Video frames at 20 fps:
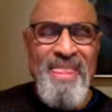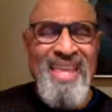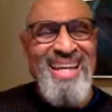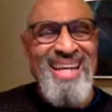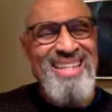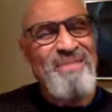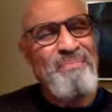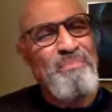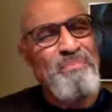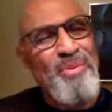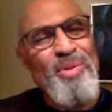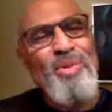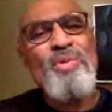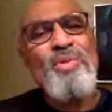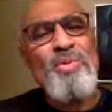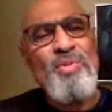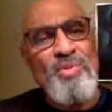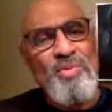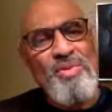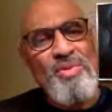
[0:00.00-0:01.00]
And
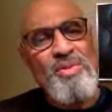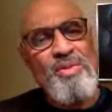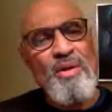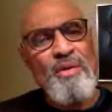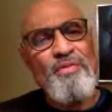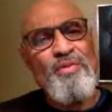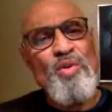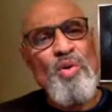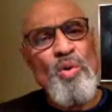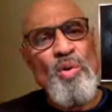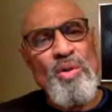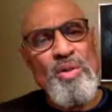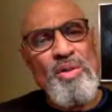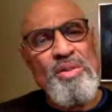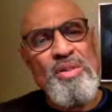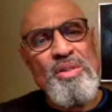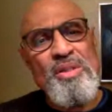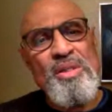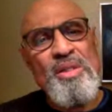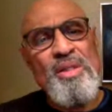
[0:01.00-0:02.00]
blues, of
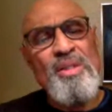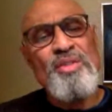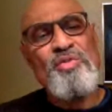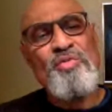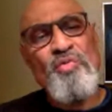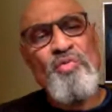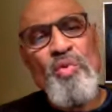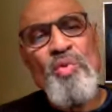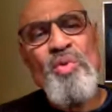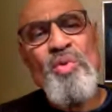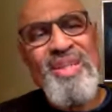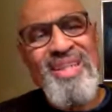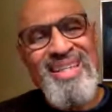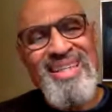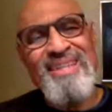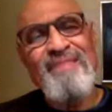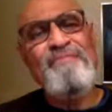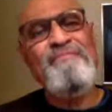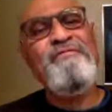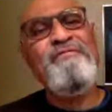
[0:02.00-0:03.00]
course, is rooted
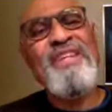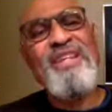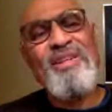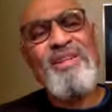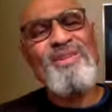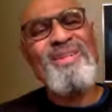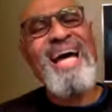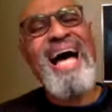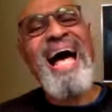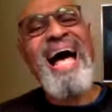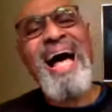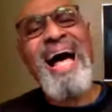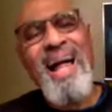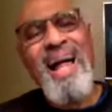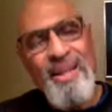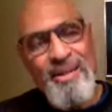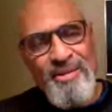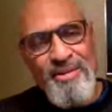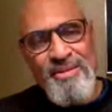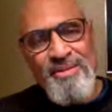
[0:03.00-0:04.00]
in field
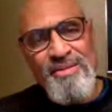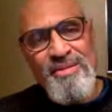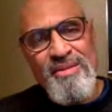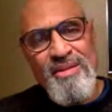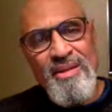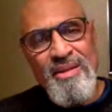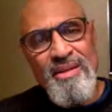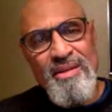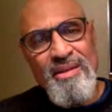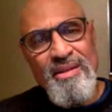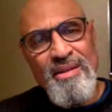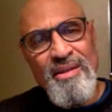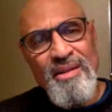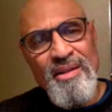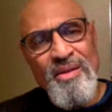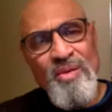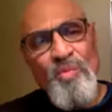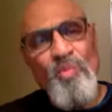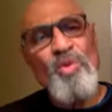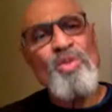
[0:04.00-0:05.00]
hollers,
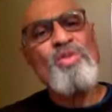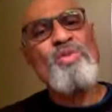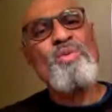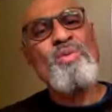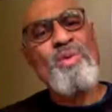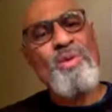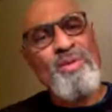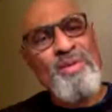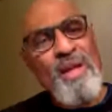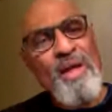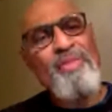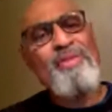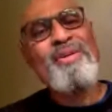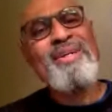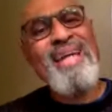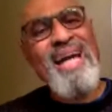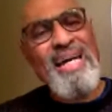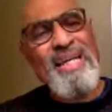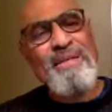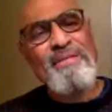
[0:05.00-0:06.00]
which were another
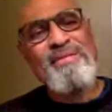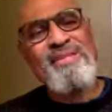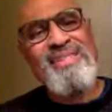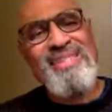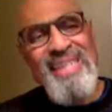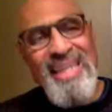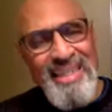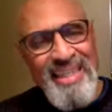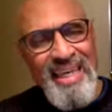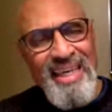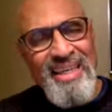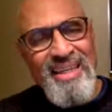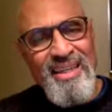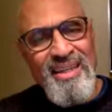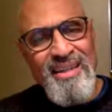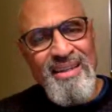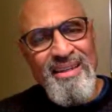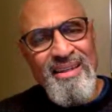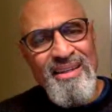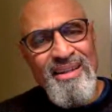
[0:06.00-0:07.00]
kind of singing
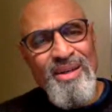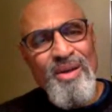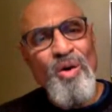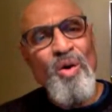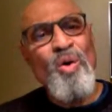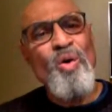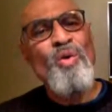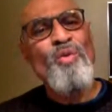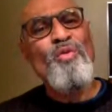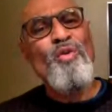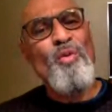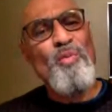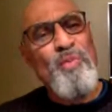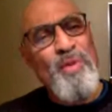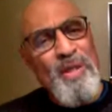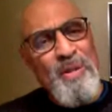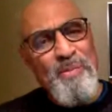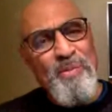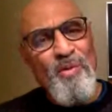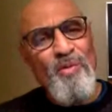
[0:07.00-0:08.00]
for
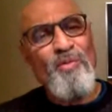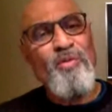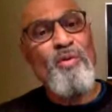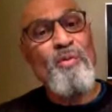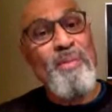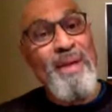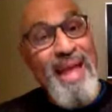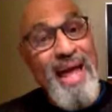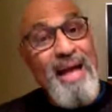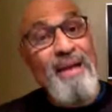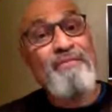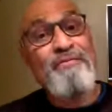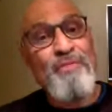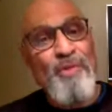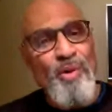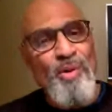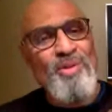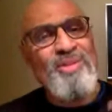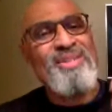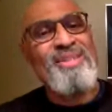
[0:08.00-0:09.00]
people, for Black
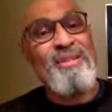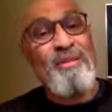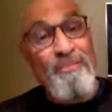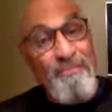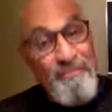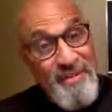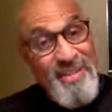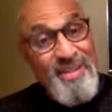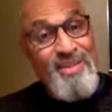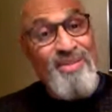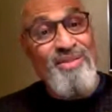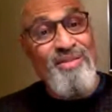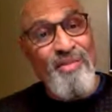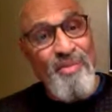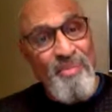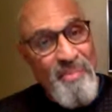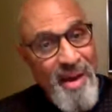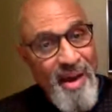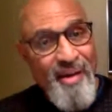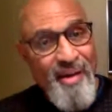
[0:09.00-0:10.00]
folks in the fields of
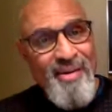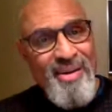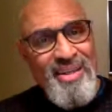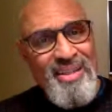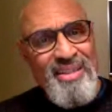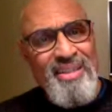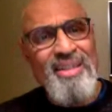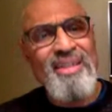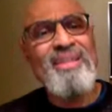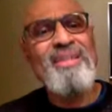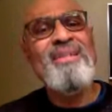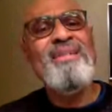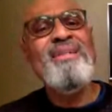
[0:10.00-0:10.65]
America